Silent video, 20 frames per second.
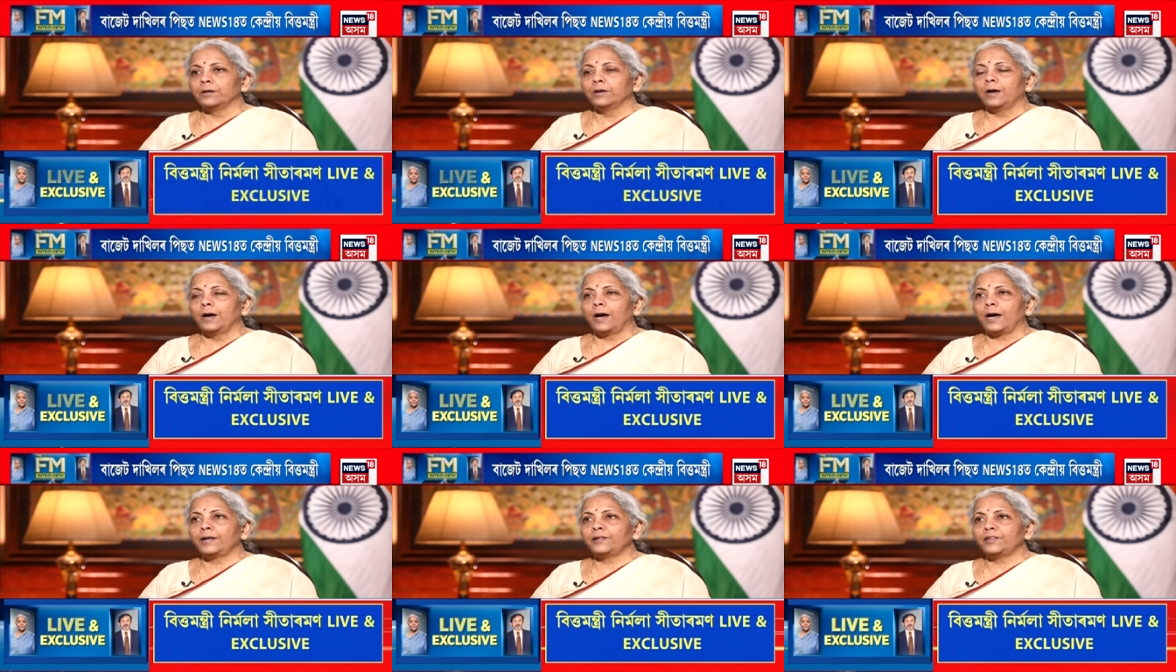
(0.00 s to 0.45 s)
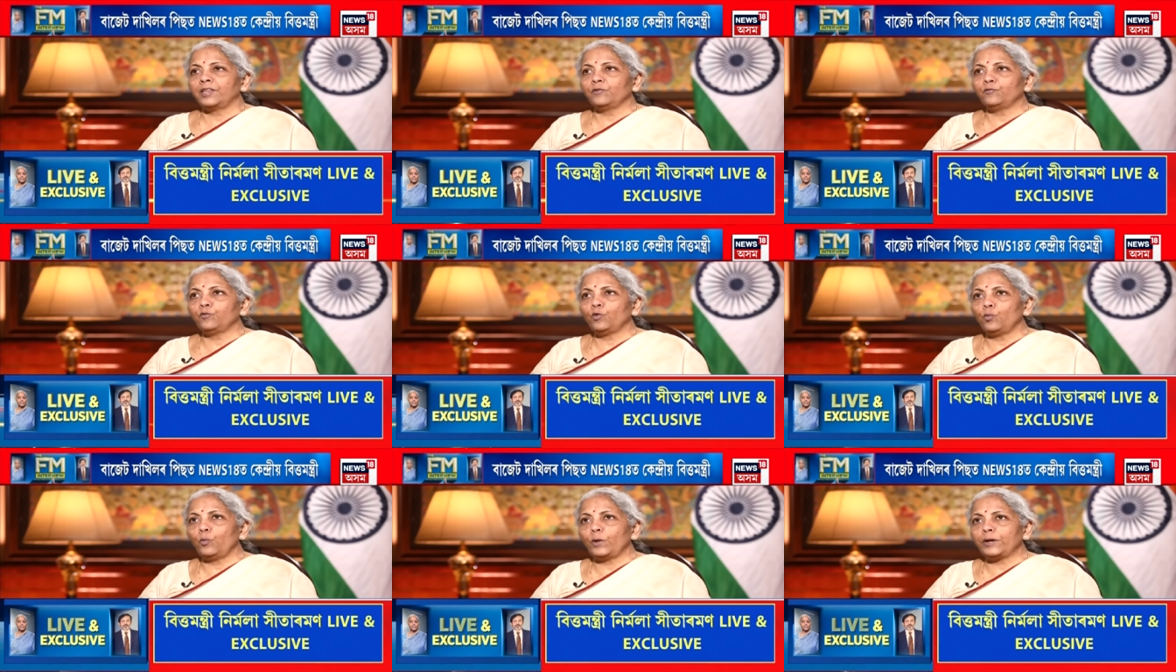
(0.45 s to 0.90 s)
And
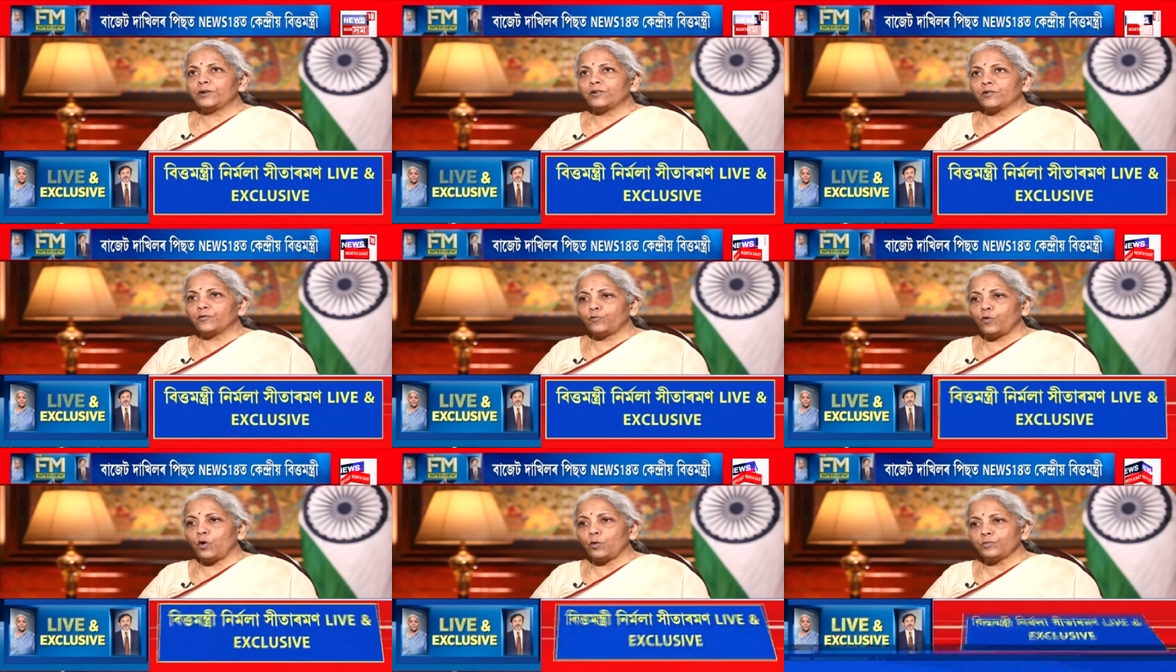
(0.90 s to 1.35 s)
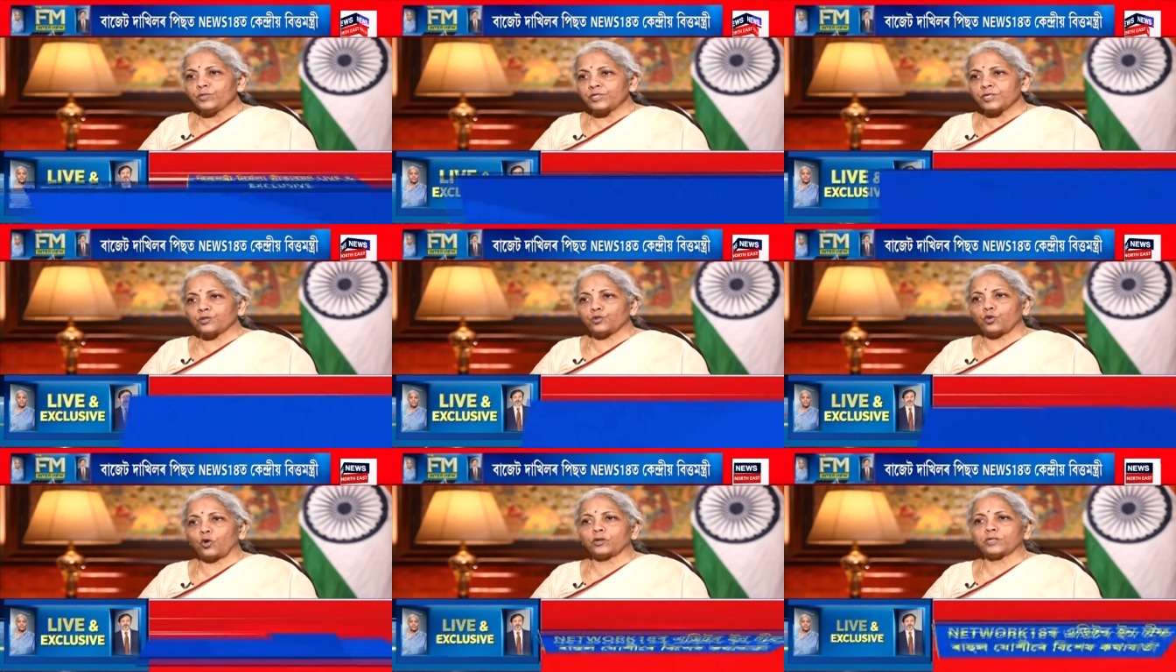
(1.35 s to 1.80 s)
therefore, when reforms are
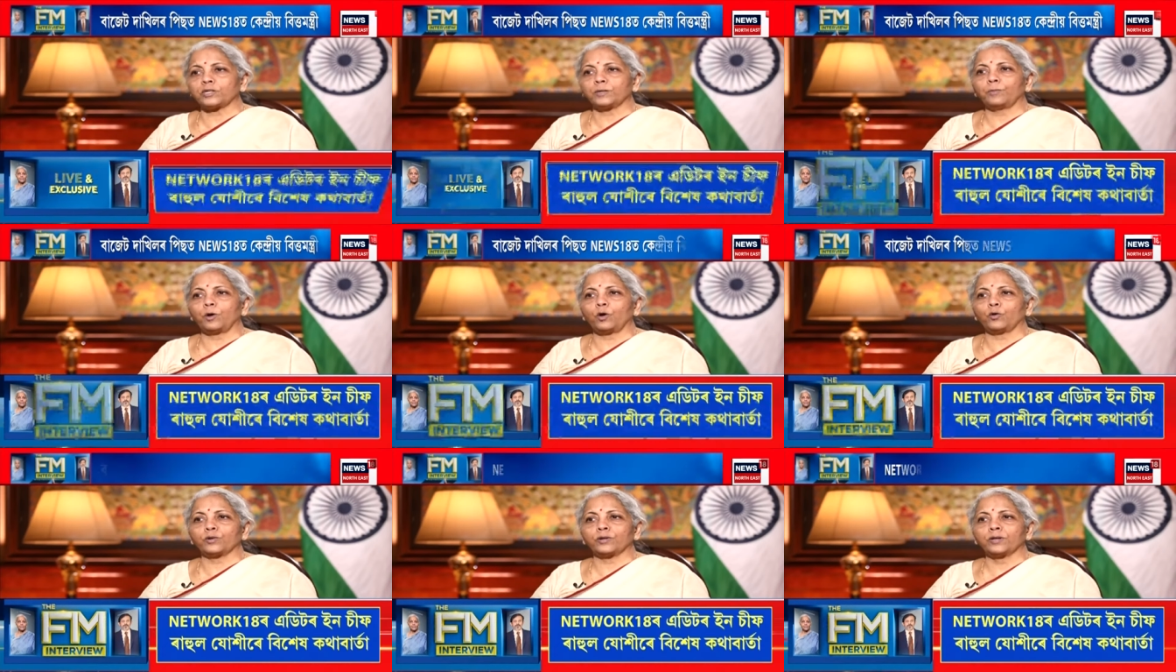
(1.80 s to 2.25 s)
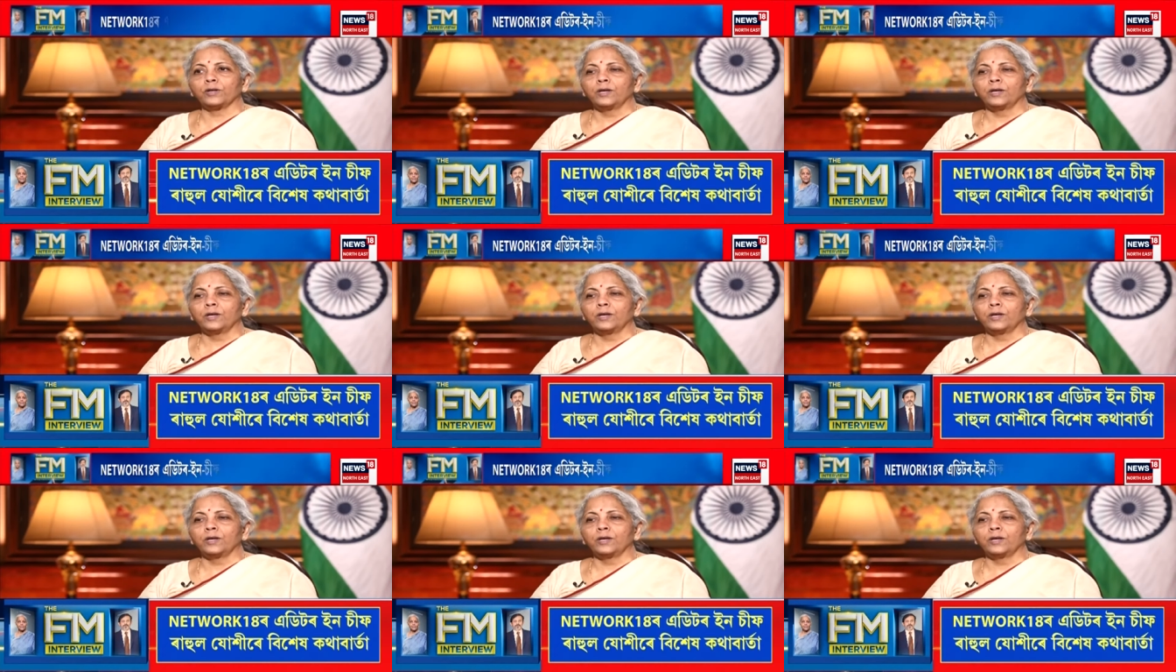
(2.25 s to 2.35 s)
talked about,